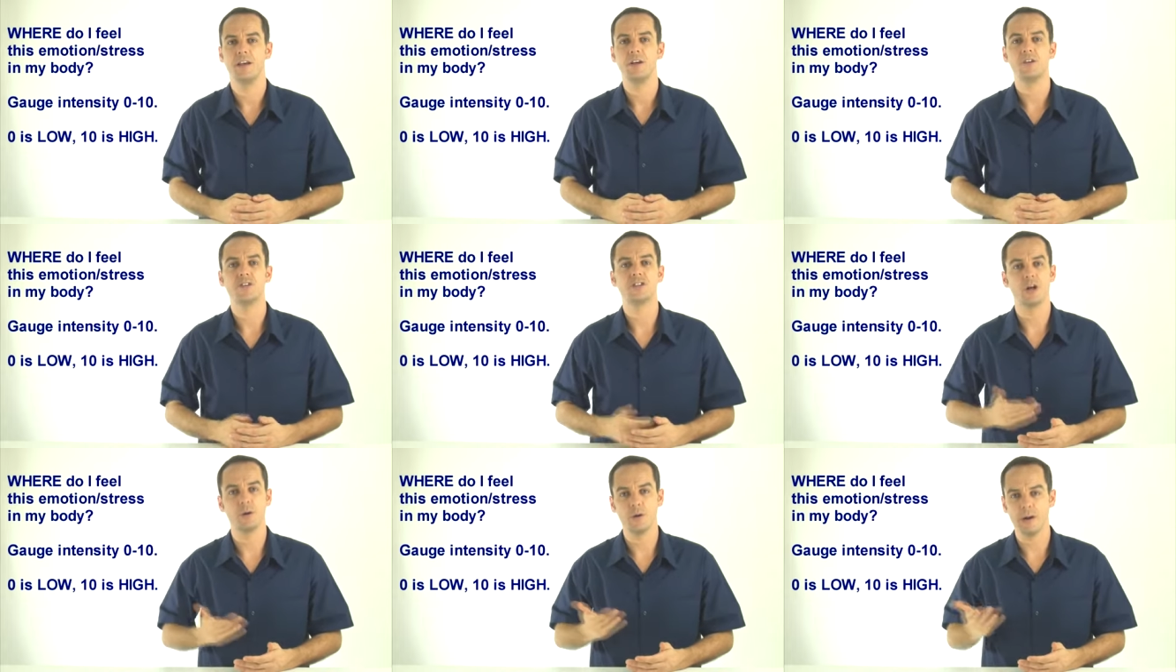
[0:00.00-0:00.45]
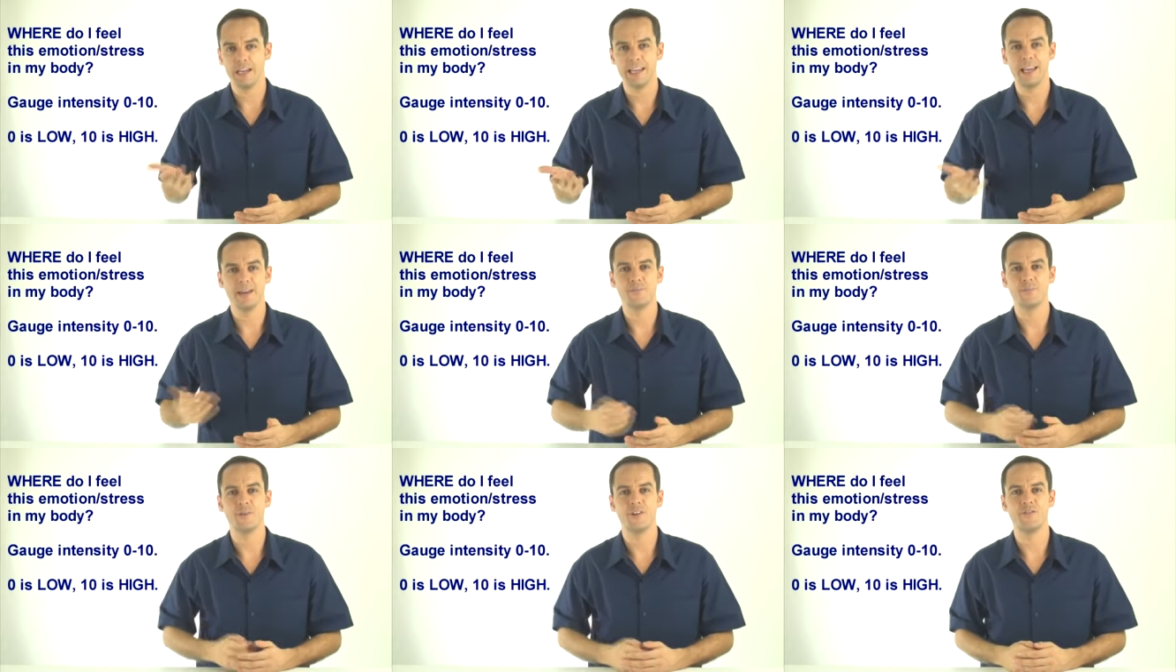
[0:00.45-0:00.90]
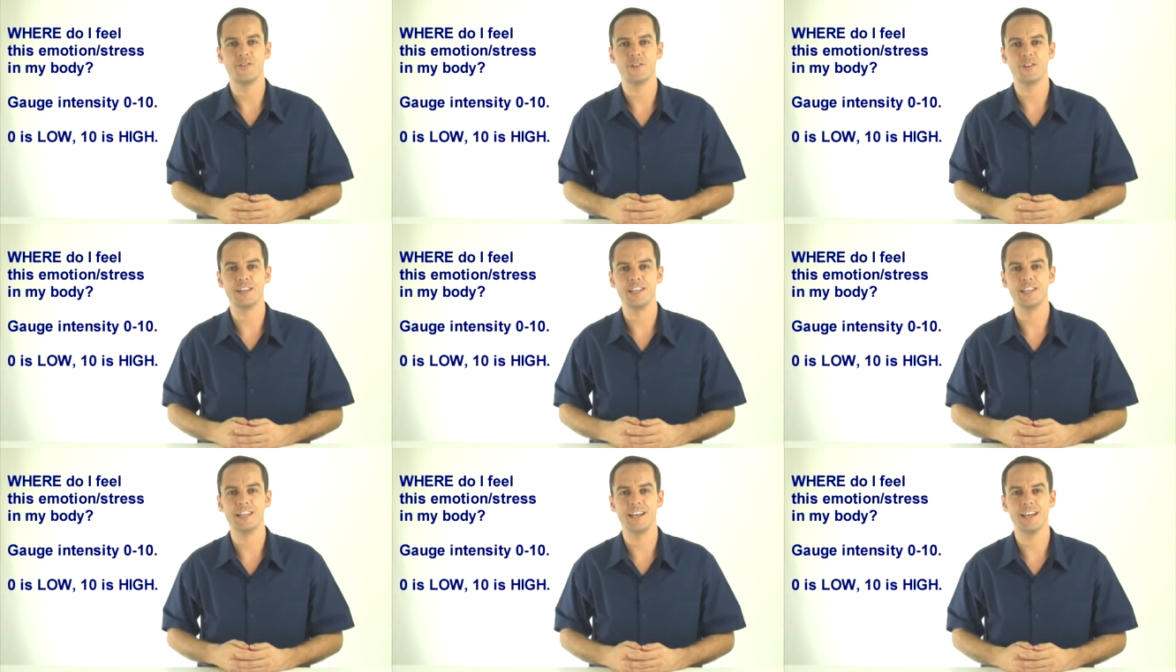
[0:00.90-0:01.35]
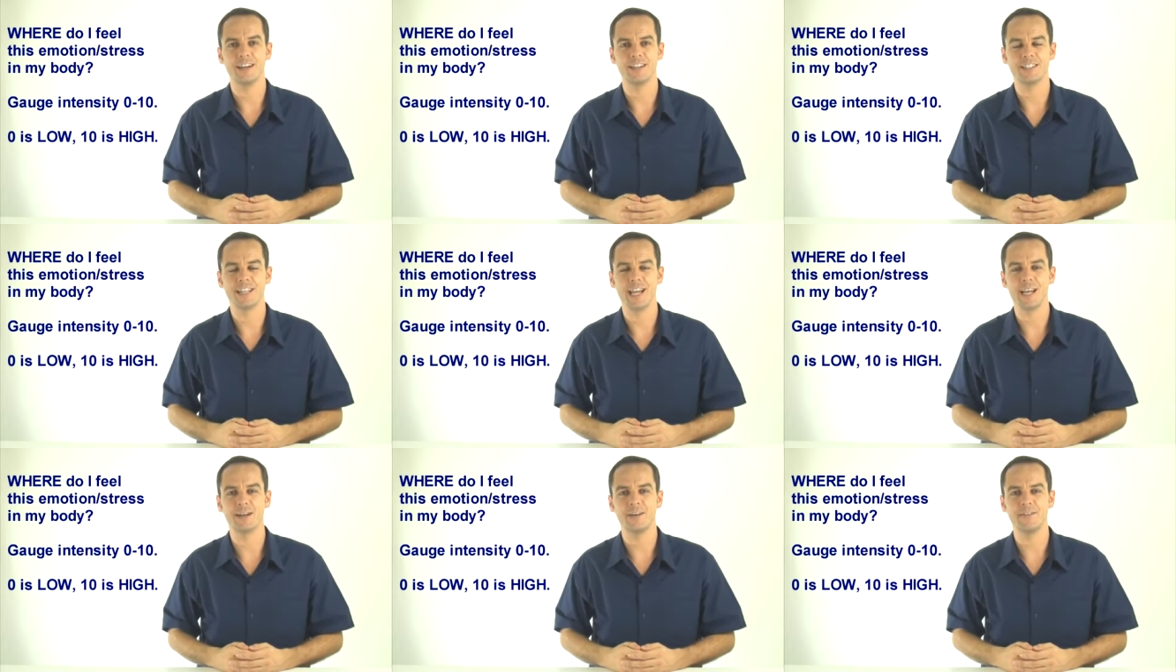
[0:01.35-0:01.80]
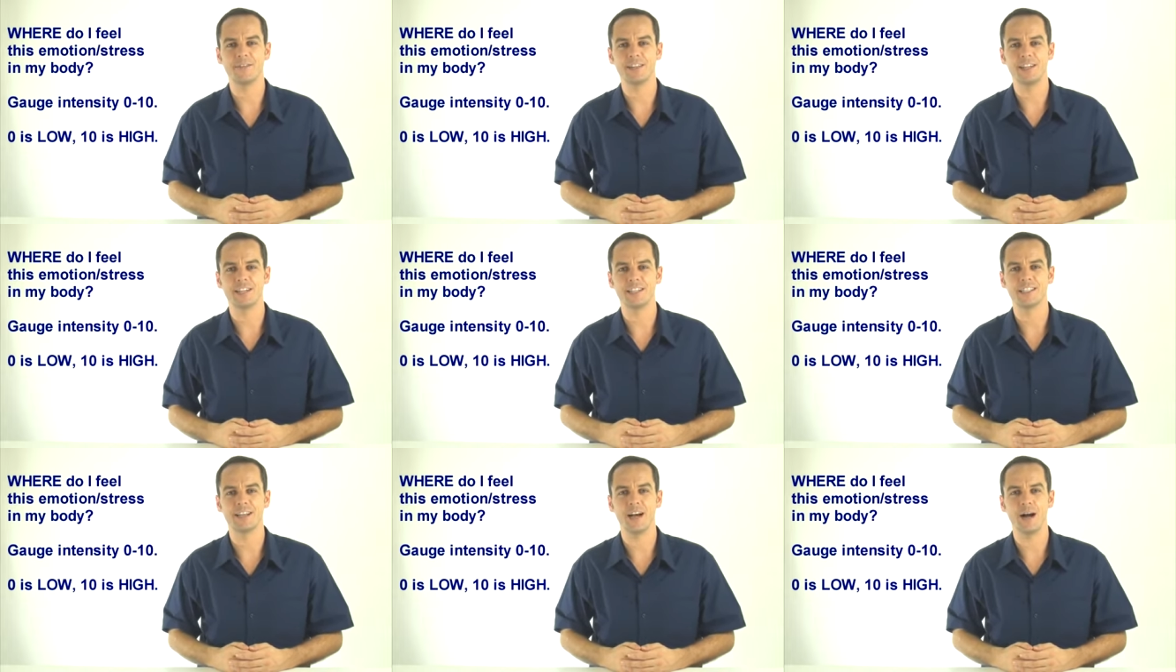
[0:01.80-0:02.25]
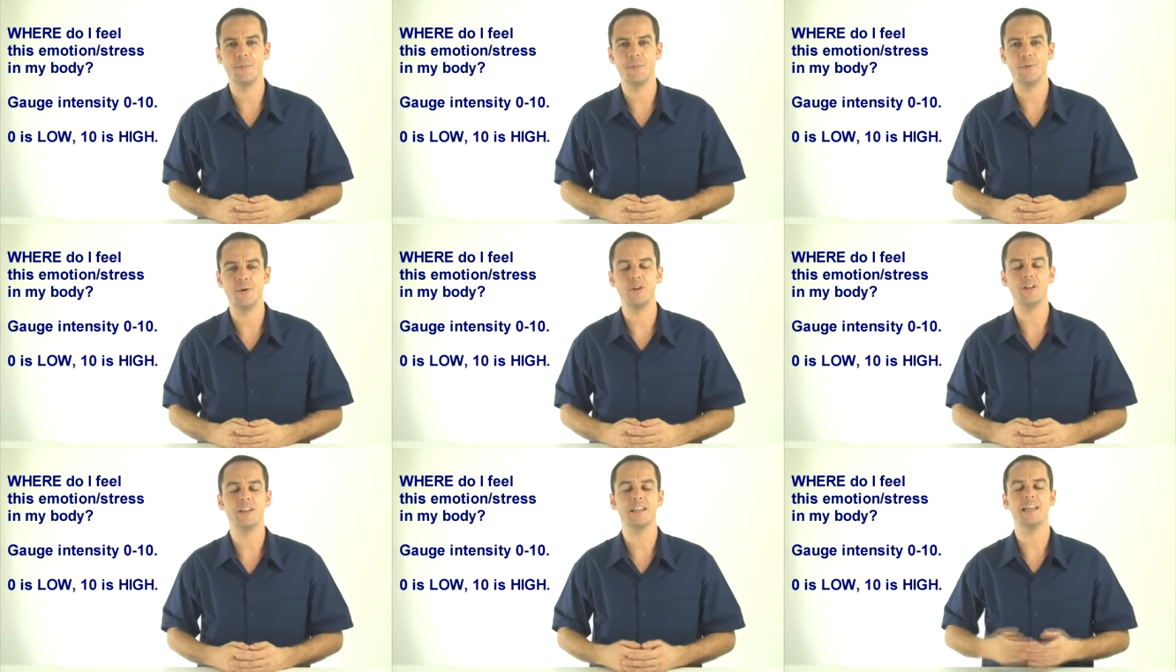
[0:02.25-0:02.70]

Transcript: So again, for the sake of an example,